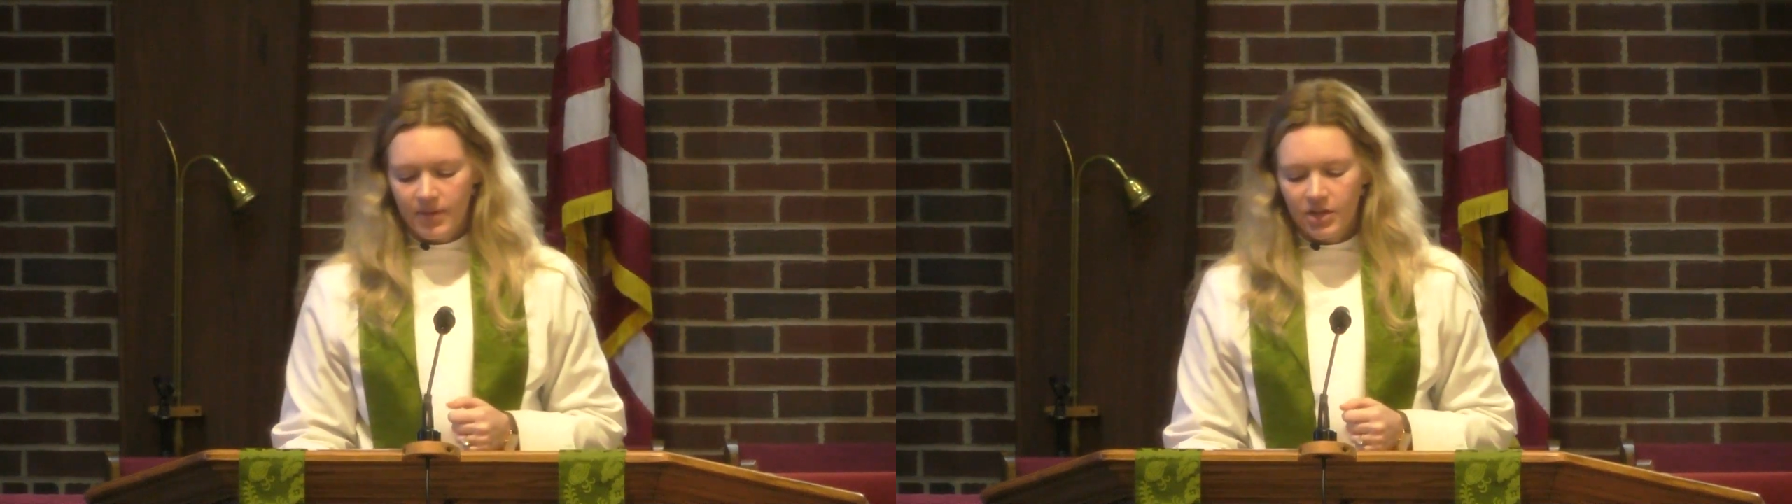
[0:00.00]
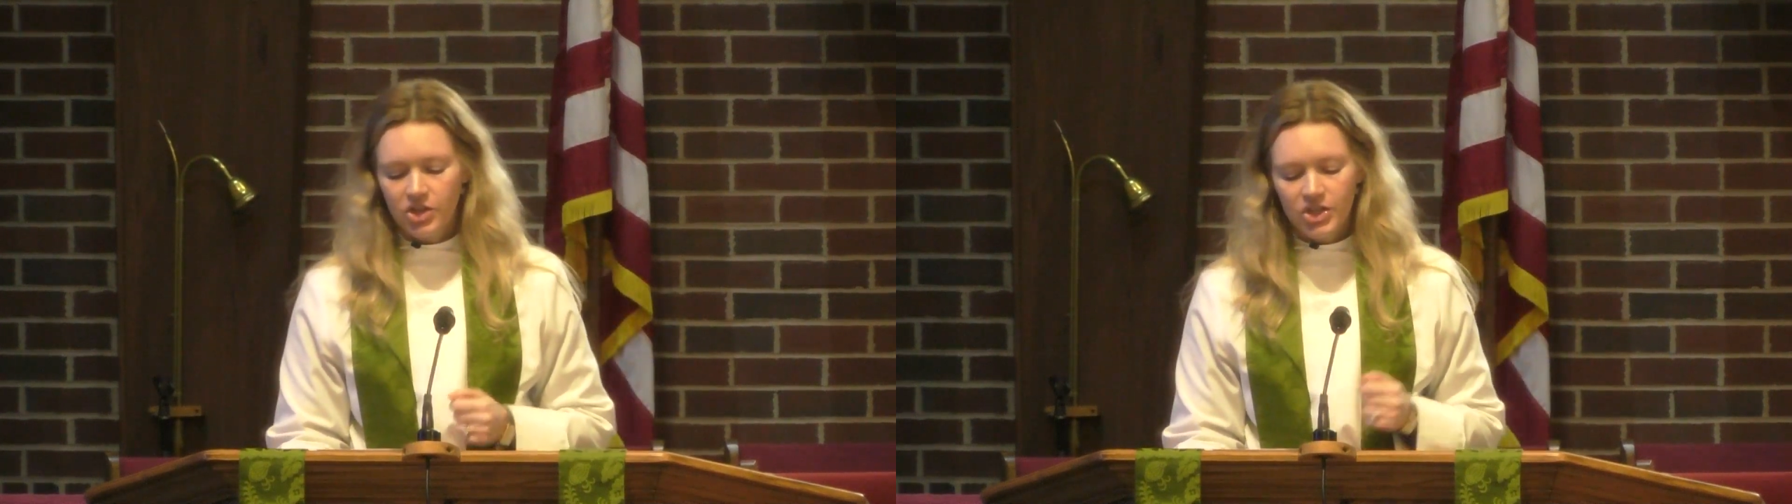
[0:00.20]

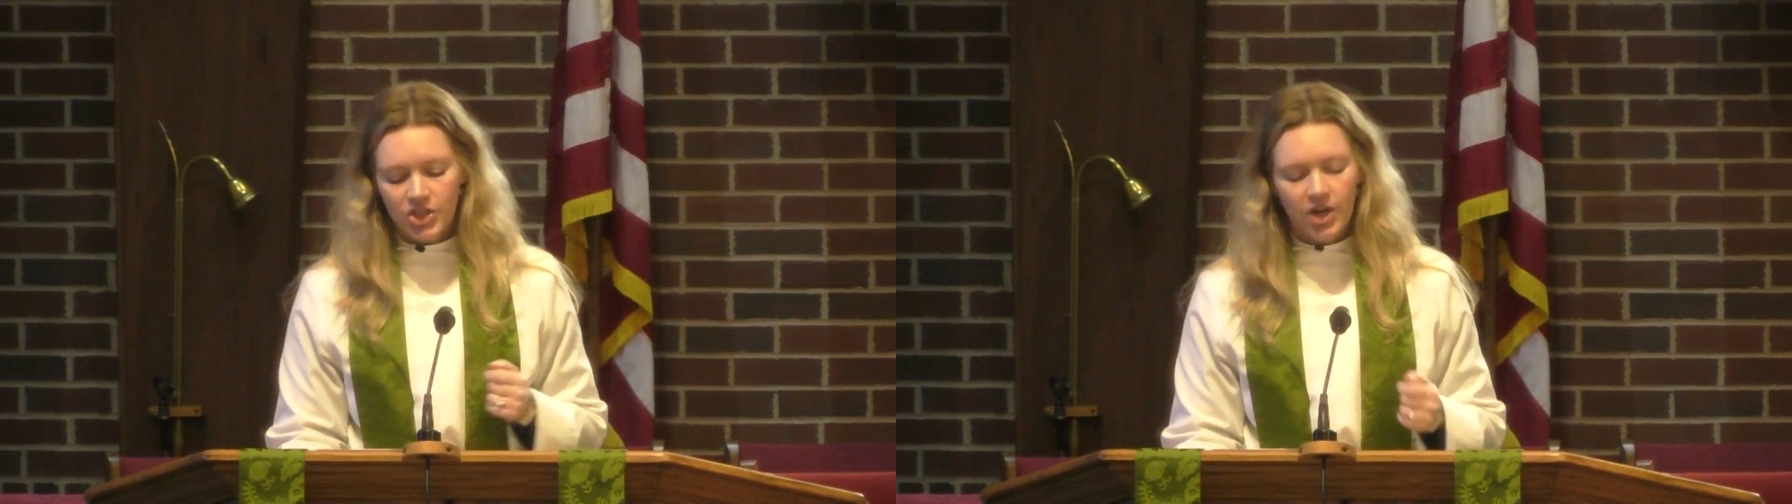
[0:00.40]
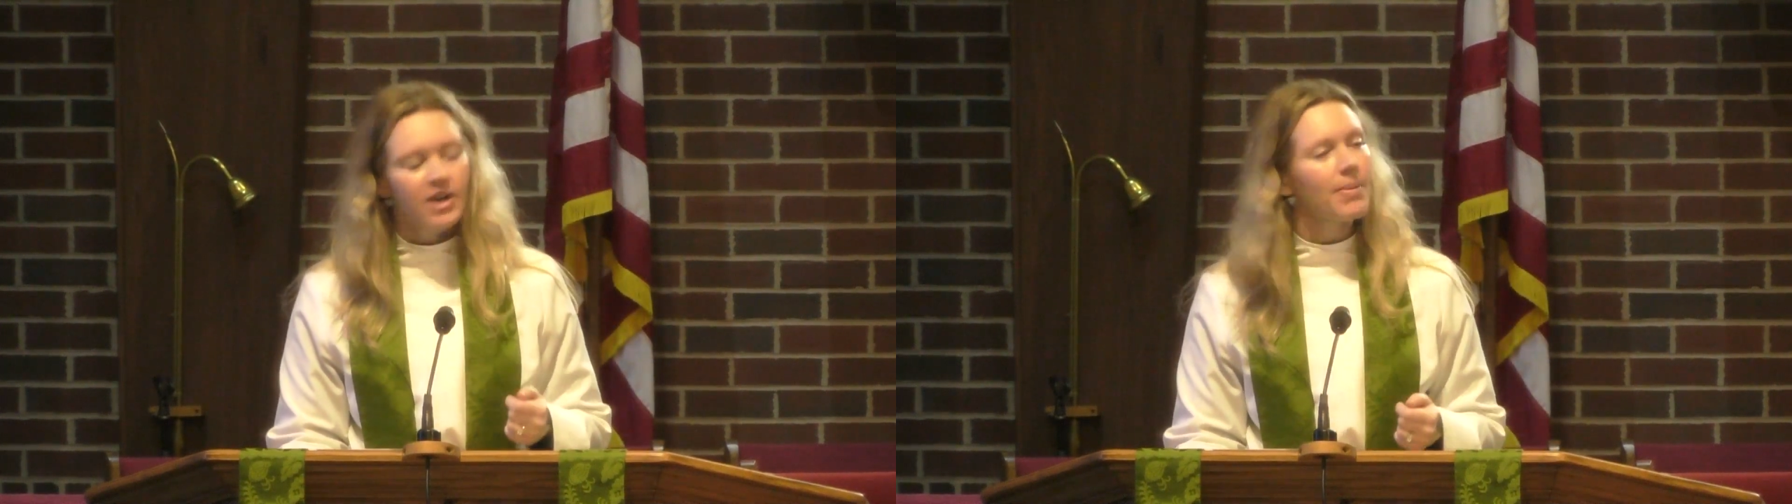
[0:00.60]
to
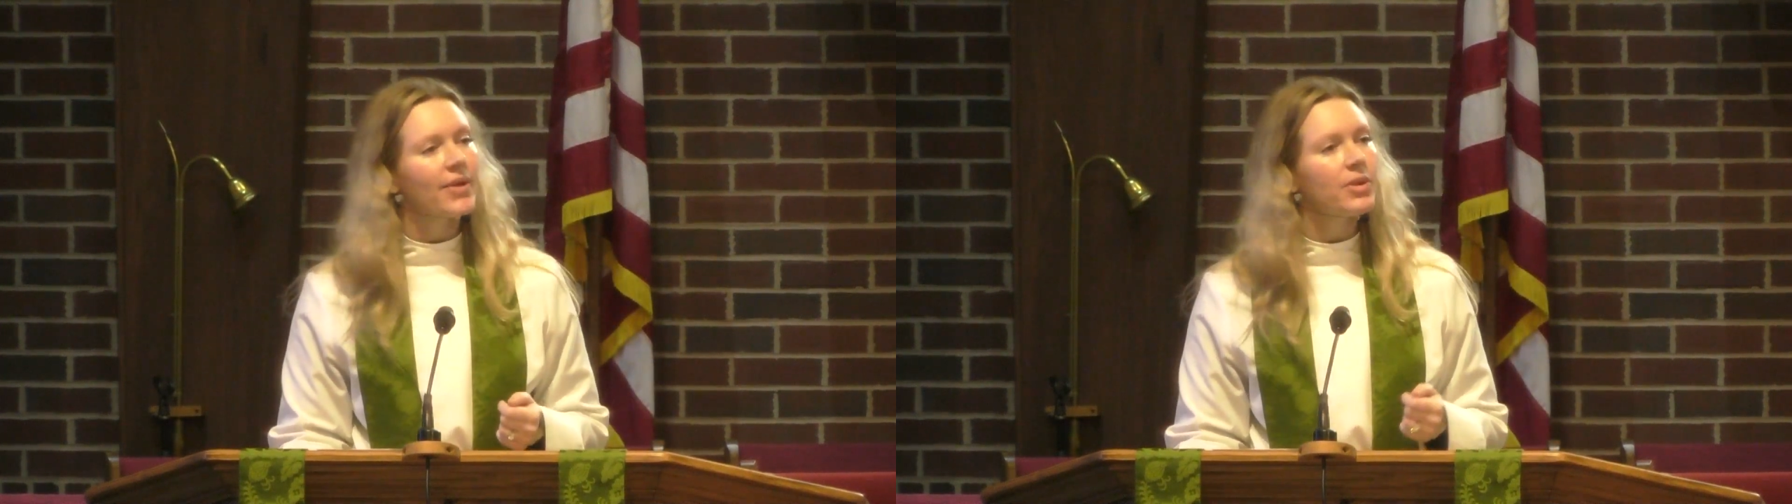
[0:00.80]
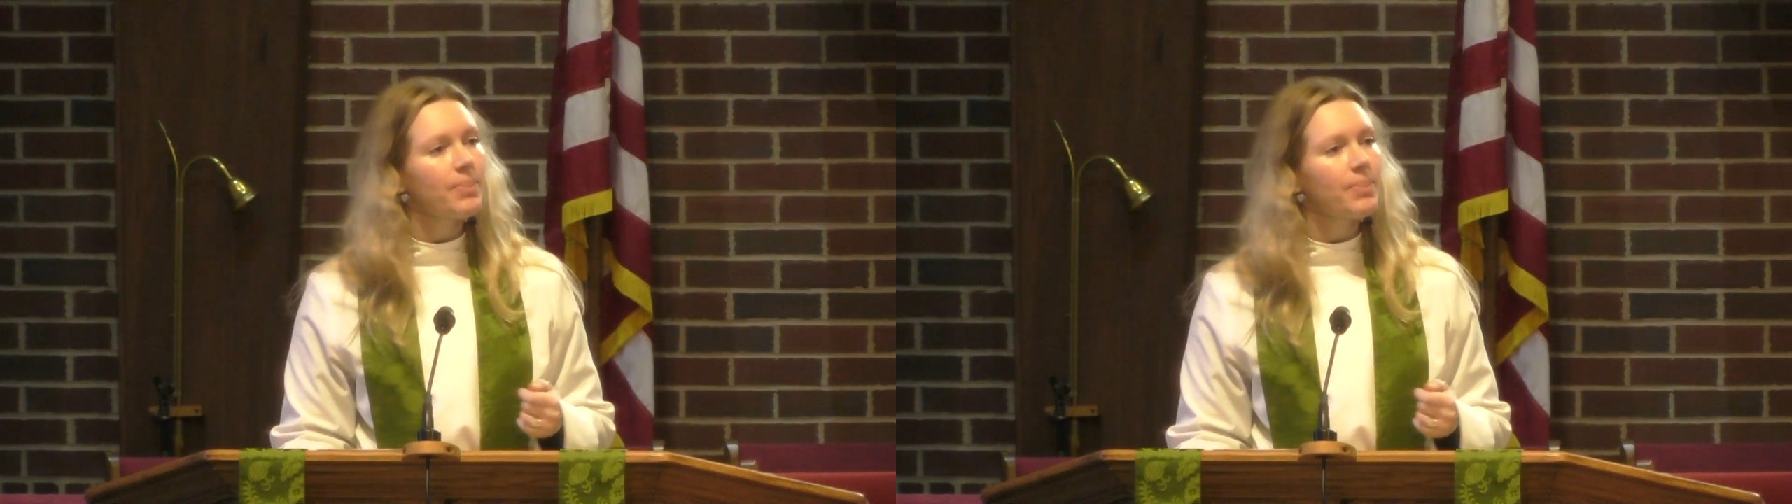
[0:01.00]
discern about the